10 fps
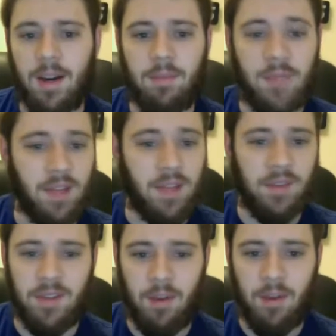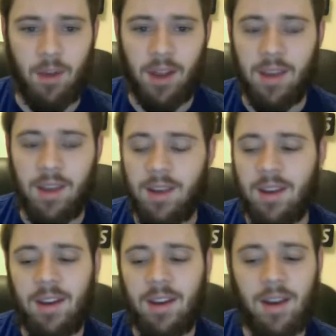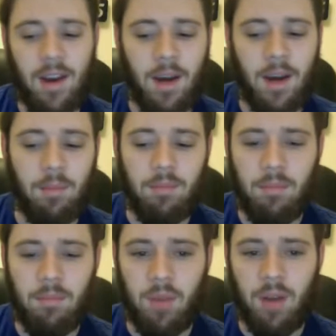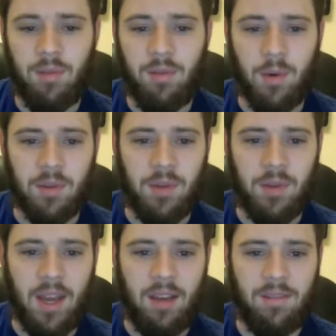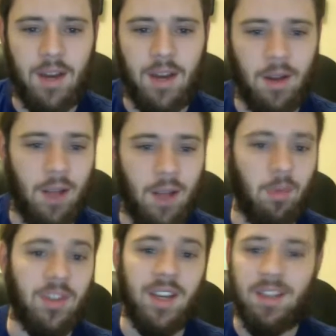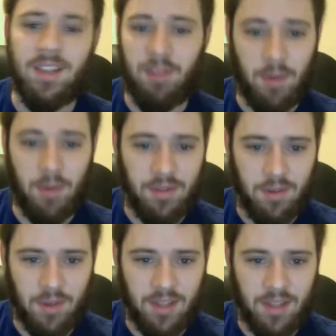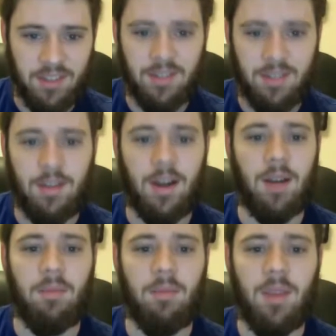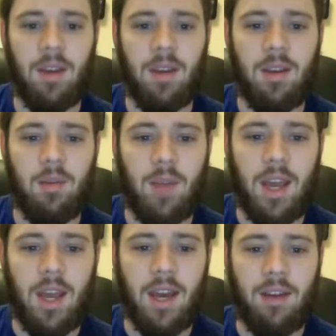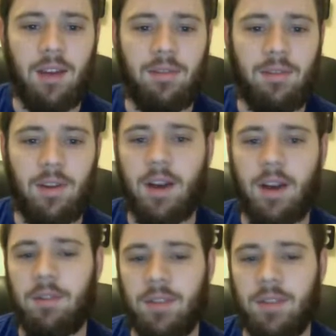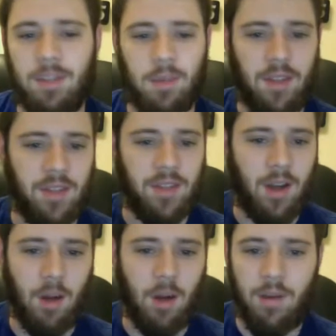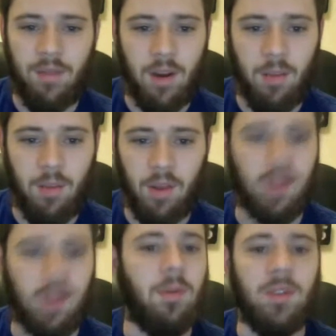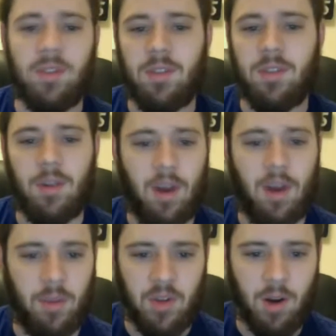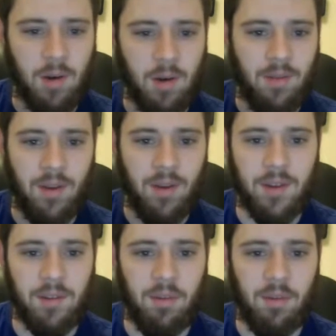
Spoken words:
That's listening to your body. But of course we have now a lot more scientific ways of doing this. We have, for example, things like heart rate variability, which is how much your heart rate varies over a